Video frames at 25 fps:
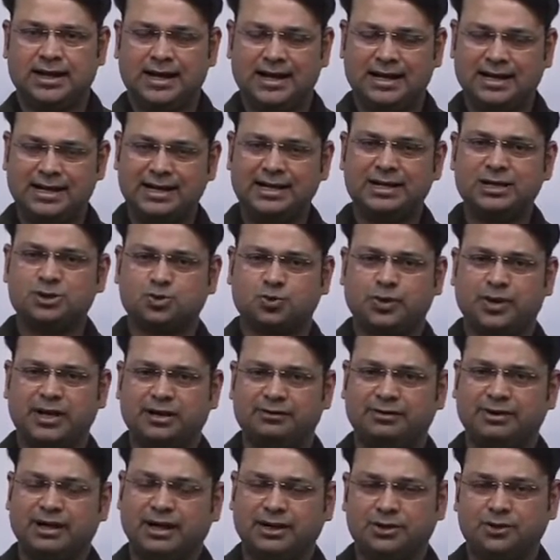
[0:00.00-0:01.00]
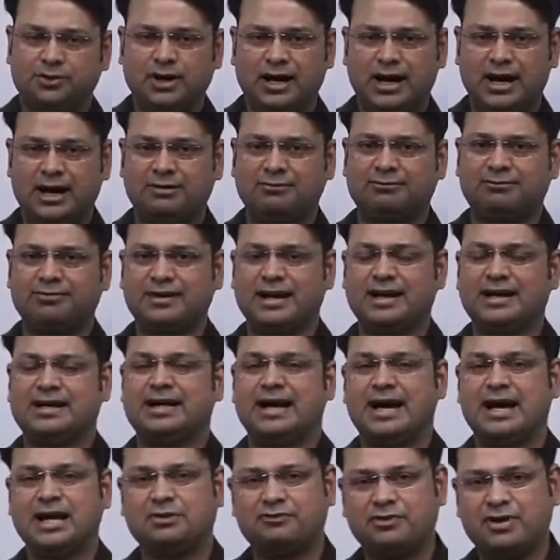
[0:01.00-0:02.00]
at least very well. You have
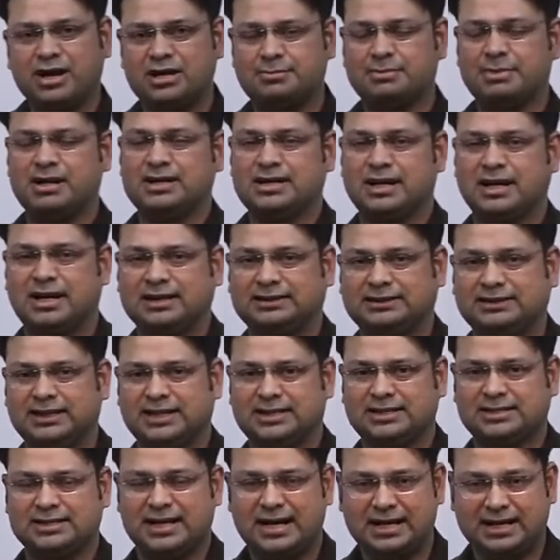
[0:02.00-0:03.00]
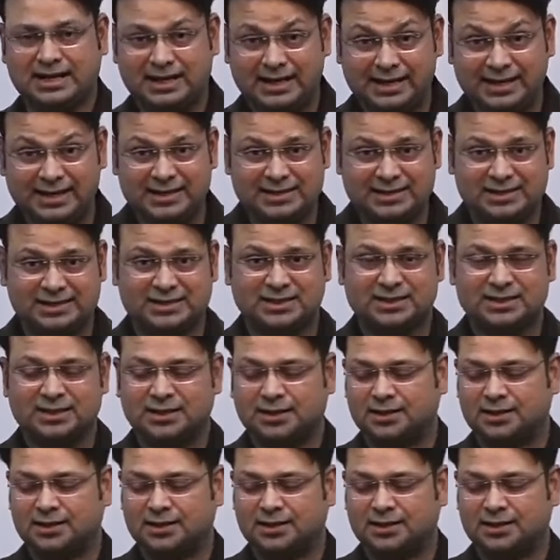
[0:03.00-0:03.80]
read environmental ethics at least,